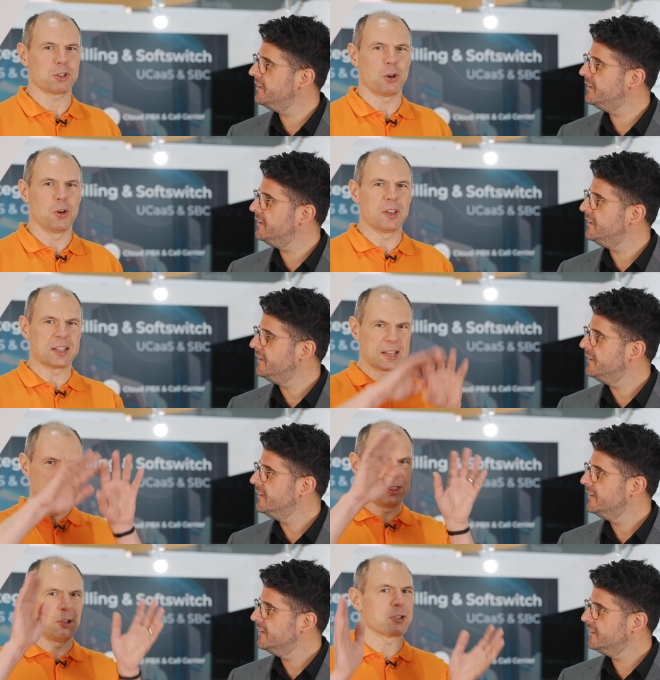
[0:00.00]
Speaker 1: show this
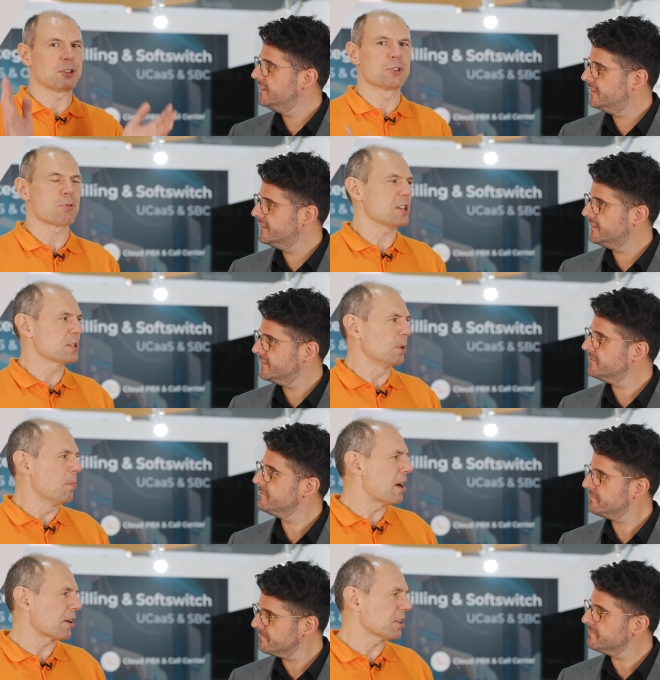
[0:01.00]
total addressable
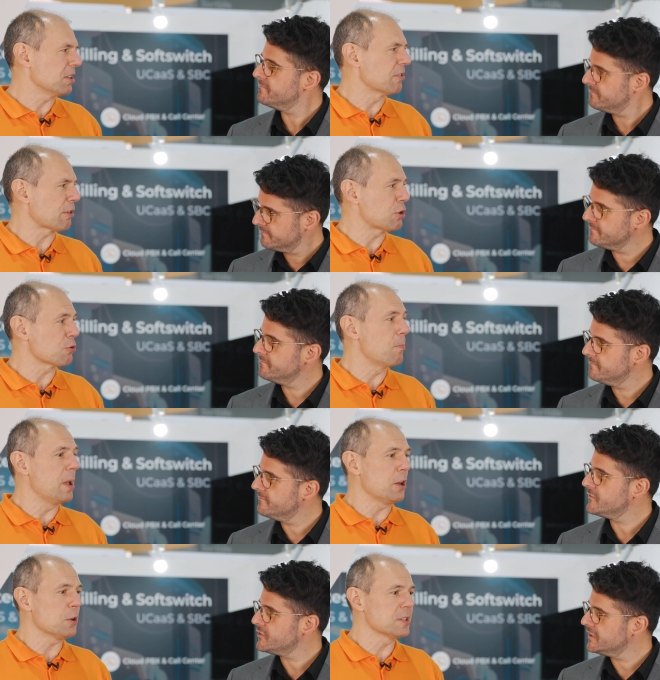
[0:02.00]
market in the range of
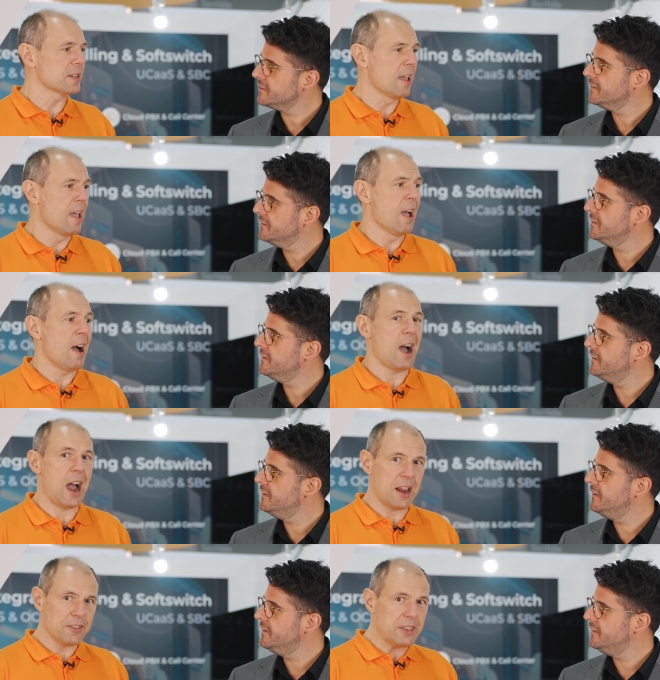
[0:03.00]
billions.
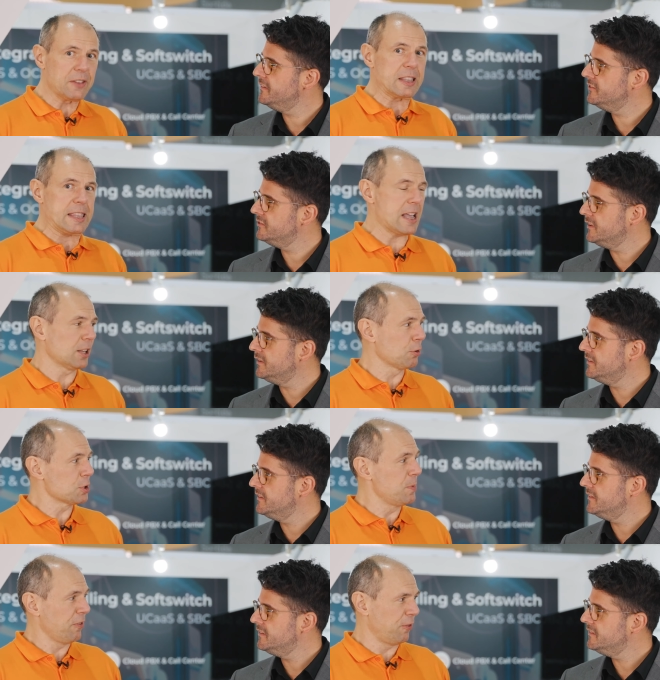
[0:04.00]
I think the
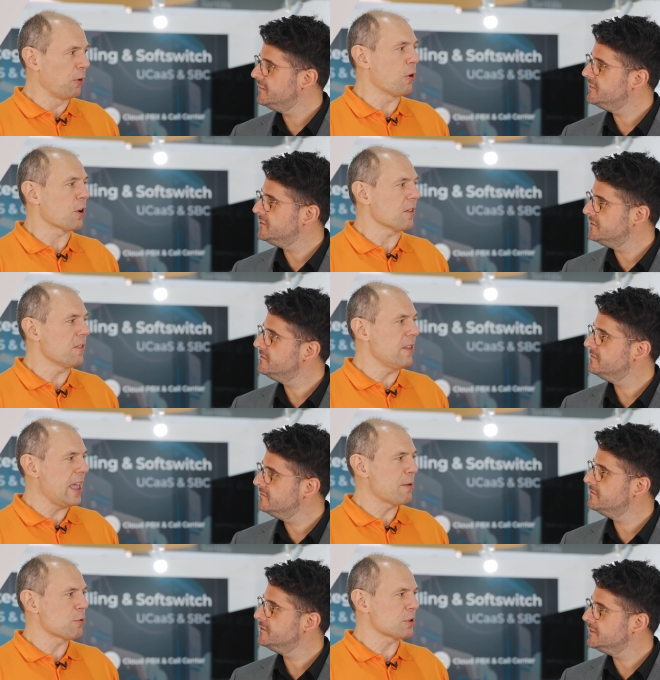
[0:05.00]
telcos before,
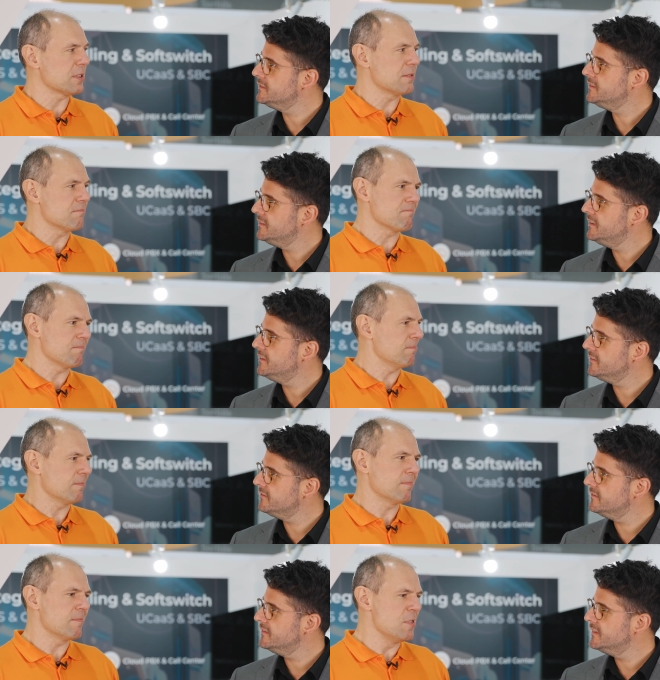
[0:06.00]
they were
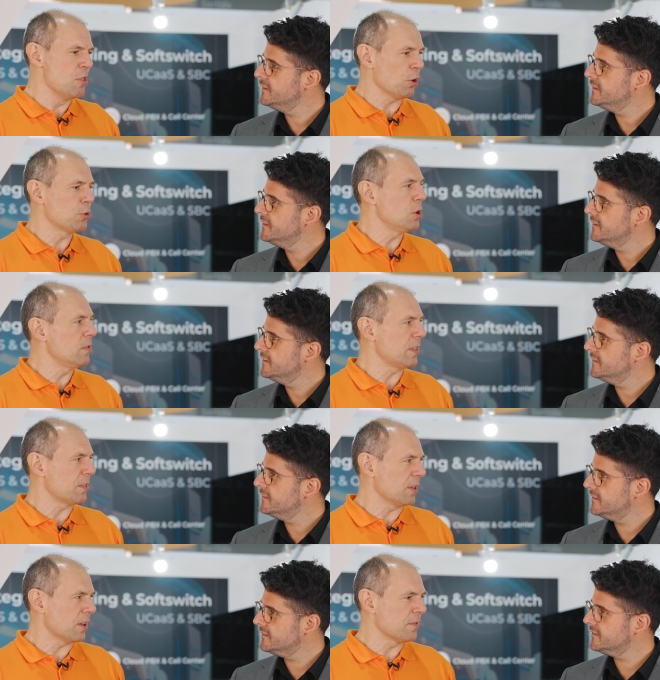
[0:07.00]
not doing it
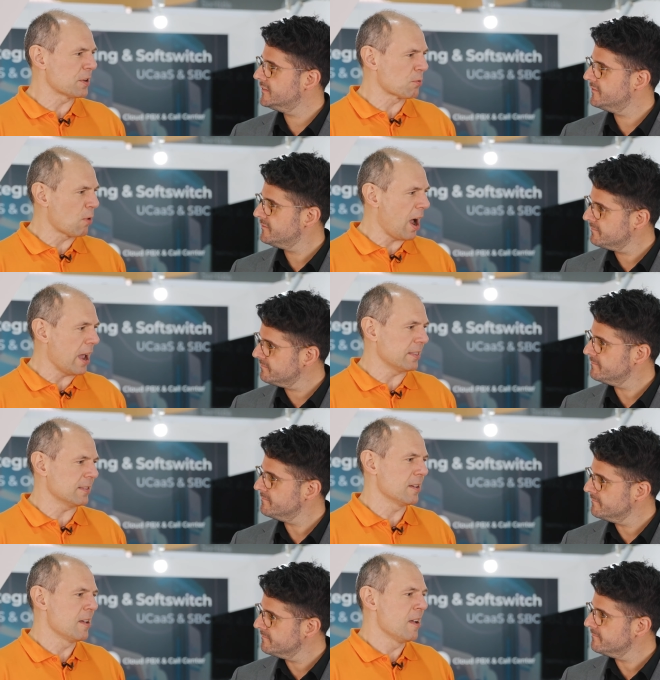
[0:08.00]
the right,